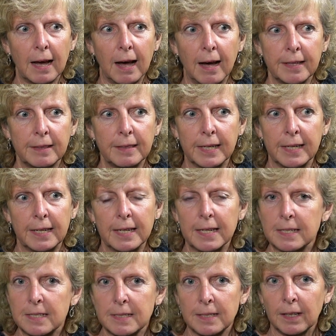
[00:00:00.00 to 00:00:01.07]
I think
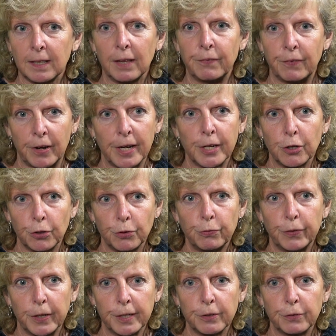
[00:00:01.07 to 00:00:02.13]
it's still a very good
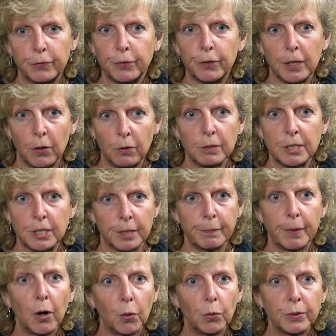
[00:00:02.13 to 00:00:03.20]
fund for a long-term
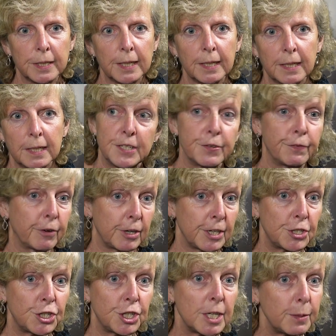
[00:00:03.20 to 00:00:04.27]
holding. It's a very
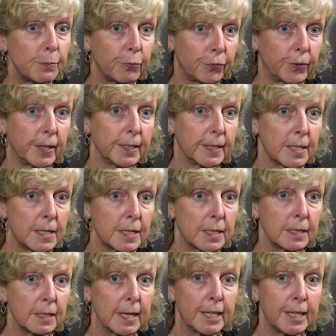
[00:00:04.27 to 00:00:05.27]
cheap fund.